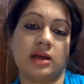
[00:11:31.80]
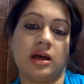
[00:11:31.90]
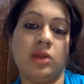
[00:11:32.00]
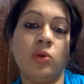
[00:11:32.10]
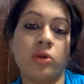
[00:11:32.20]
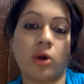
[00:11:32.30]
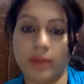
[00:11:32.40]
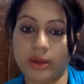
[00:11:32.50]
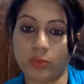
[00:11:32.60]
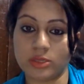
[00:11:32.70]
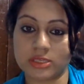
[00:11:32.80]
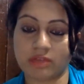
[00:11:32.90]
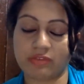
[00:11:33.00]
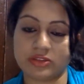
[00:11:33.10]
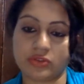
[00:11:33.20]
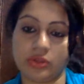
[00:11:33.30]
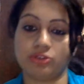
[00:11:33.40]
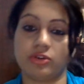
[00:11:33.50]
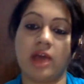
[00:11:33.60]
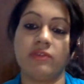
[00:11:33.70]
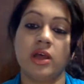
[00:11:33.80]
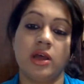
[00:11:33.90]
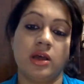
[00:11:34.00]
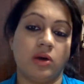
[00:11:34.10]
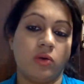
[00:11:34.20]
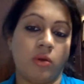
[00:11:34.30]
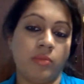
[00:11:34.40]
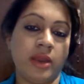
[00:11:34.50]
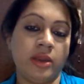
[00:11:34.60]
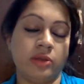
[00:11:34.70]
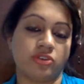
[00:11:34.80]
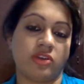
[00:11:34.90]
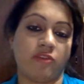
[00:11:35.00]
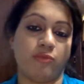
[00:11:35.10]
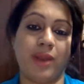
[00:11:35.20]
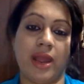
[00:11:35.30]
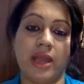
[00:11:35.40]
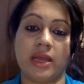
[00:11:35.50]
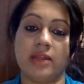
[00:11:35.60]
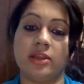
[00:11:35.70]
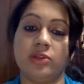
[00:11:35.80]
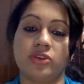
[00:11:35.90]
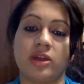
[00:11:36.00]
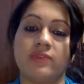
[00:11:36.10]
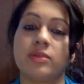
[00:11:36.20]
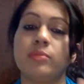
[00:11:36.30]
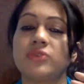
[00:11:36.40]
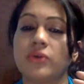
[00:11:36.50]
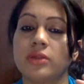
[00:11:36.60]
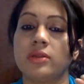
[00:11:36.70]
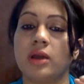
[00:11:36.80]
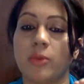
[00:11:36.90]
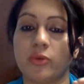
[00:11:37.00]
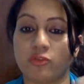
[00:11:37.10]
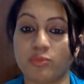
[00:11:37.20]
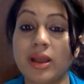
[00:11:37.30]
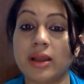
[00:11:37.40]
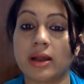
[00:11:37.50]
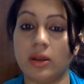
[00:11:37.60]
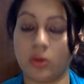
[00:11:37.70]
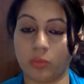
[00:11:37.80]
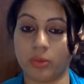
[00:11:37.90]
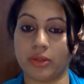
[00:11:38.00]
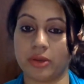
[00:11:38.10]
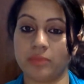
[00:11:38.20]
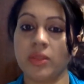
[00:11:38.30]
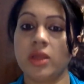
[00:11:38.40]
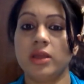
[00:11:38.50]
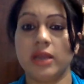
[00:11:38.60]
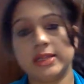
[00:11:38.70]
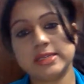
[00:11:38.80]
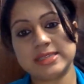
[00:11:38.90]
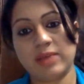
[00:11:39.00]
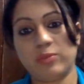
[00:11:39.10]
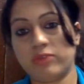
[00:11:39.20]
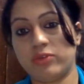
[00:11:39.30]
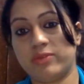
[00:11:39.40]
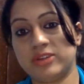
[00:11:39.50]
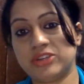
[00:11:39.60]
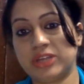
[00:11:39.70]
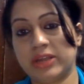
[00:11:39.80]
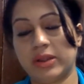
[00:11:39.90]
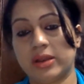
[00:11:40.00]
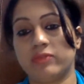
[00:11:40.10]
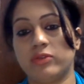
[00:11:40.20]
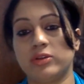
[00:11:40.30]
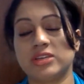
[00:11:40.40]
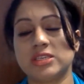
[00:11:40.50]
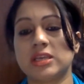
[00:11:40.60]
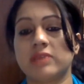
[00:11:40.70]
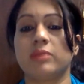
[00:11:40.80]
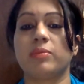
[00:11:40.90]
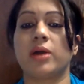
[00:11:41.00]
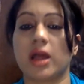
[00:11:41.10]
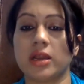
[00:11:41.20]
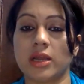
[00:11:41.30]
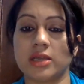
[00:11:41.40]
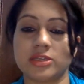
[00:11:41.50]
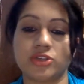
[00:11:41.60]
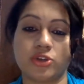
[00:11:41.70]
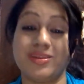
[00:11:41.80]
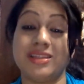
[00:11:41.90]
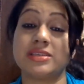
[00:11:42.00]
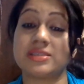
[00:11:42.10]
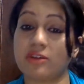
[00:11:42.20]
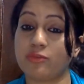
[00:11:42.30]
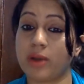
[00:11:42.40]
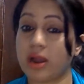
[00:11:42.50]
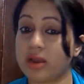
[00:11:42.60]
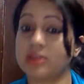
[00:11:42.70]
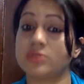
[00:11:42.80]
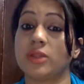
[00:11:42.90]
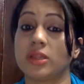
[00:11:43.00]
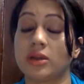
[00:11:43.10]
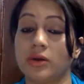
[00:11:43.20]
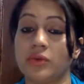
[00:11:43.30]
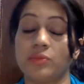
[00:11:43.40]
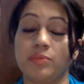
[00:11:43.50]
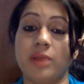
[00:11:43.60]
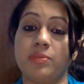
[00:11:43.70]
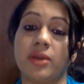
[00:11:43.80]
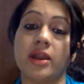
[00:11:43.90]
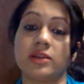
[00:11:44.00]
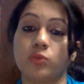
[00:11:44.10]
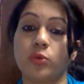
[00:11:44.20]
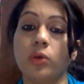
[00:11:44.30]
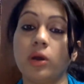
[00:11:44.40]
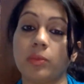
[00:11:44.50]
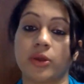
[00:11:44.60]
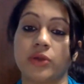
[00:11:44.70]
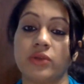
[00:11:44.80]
alone omelette won't suffice. So you should have omelette, you should have bread, and then you should have some certain amount of milk along with it. In the same way, if you're vegetarian, if you're just giving paranthas, it should be the stuffed paranthas with curd. Plain paranthas won't work because